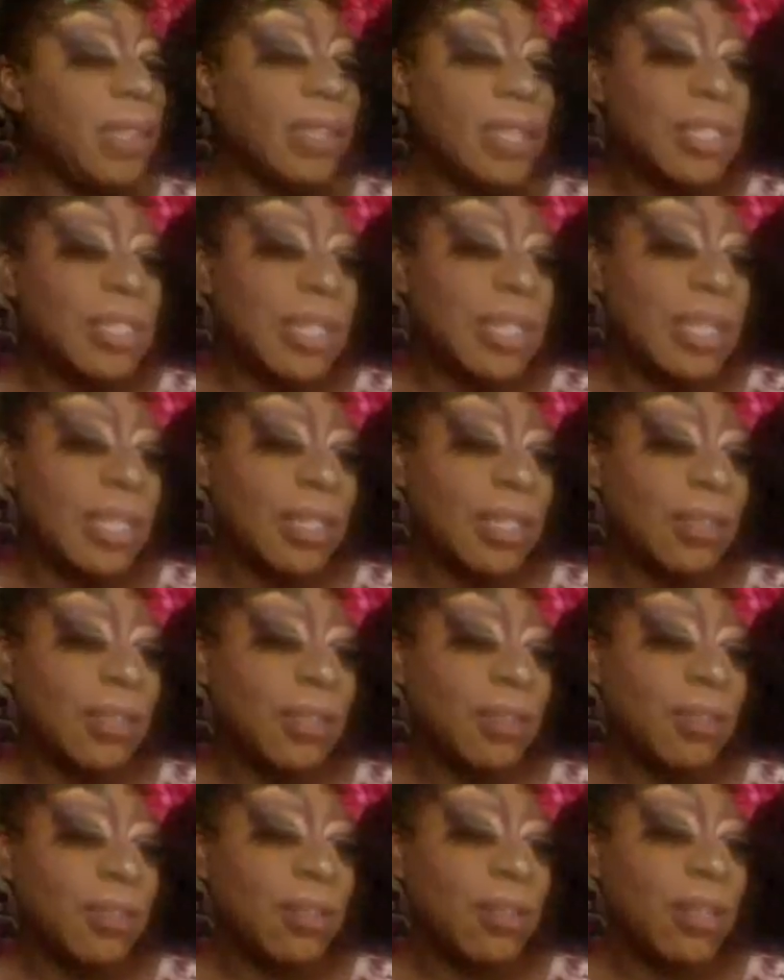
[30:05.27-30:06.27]
the stick.
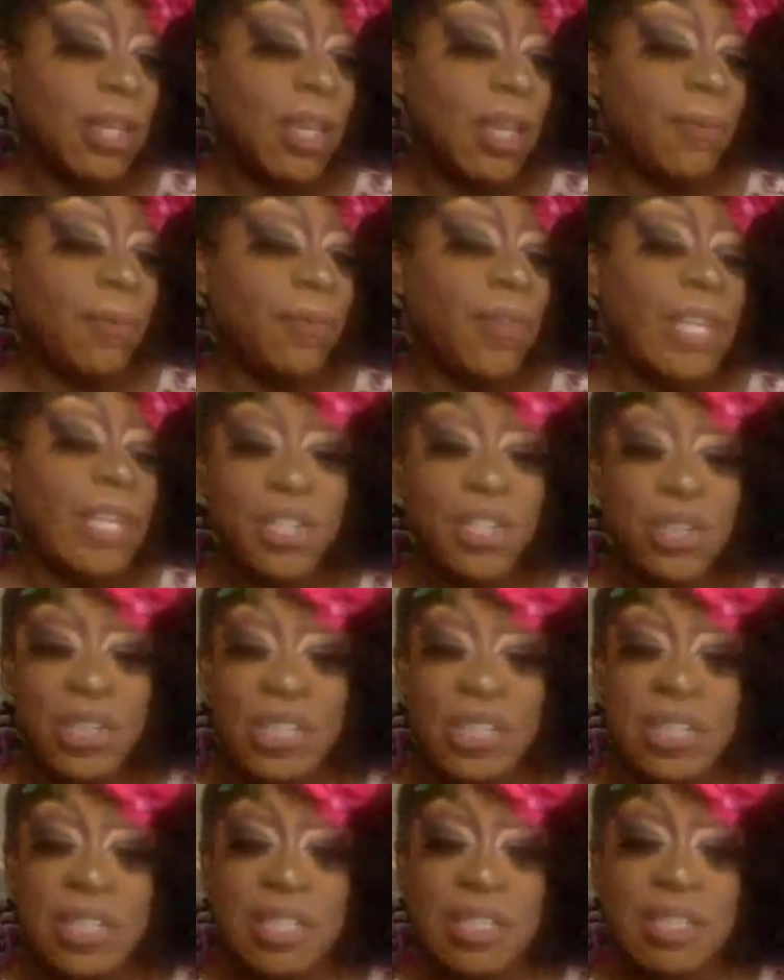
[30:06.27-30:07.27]
He
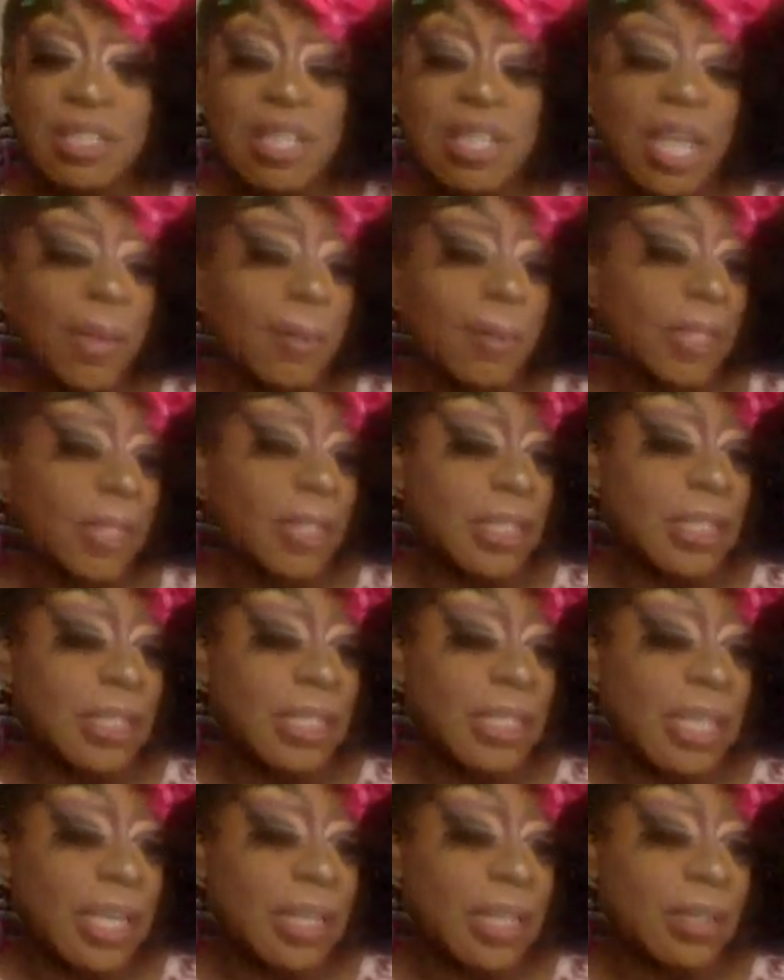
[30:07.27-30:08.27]
finishes climbing the
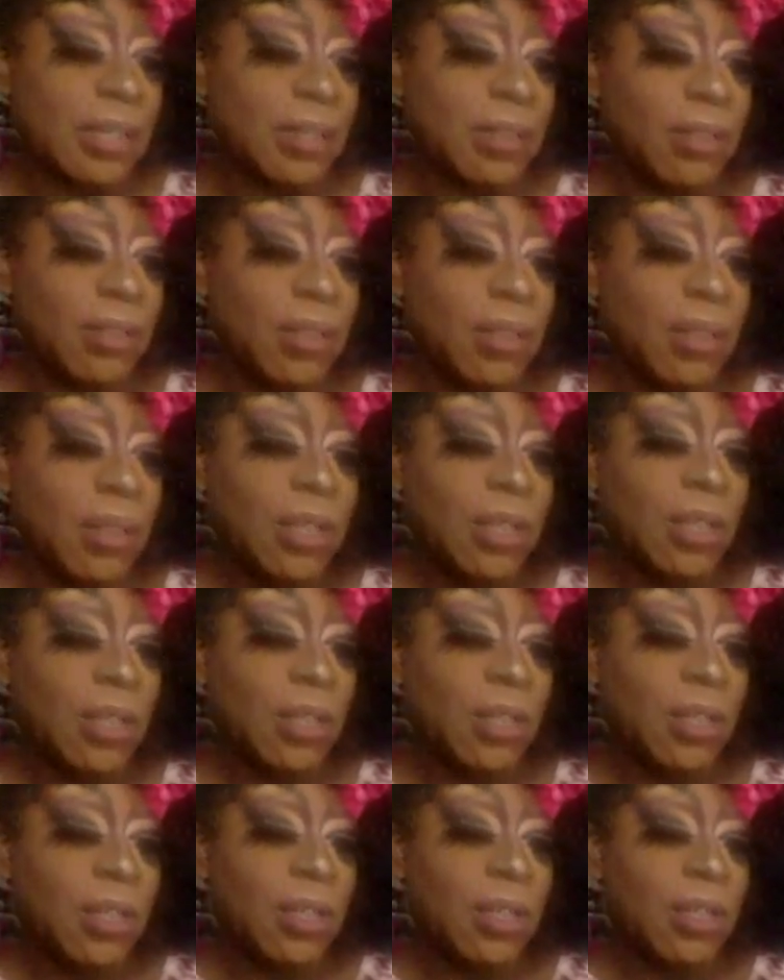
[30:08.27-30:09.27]
stick.
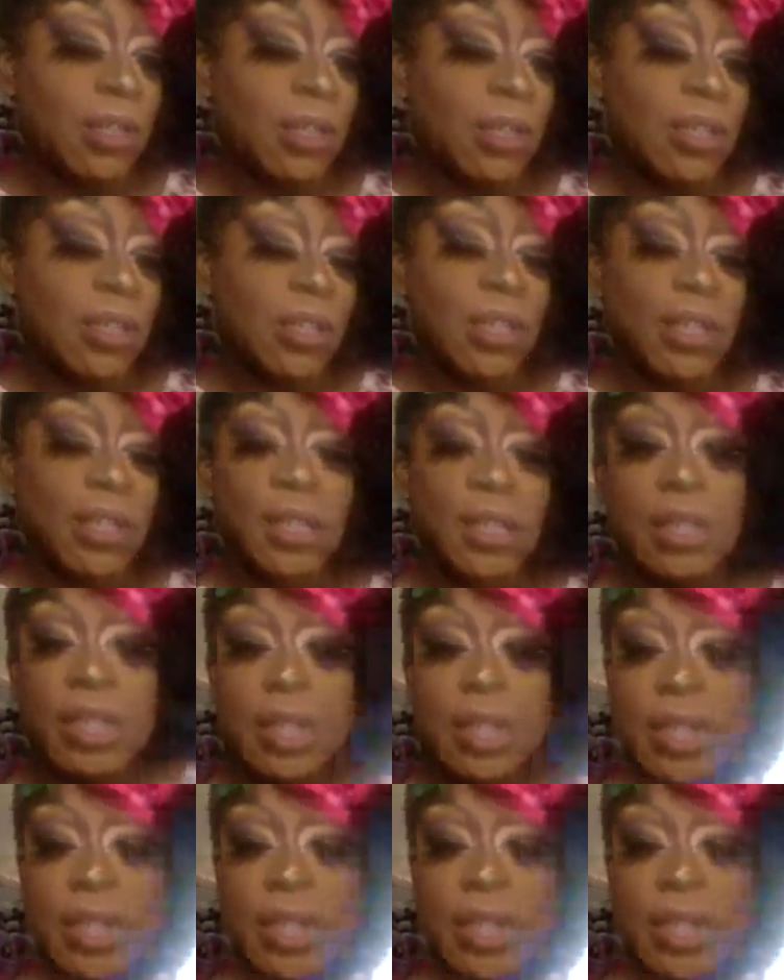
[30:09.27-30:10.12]
Look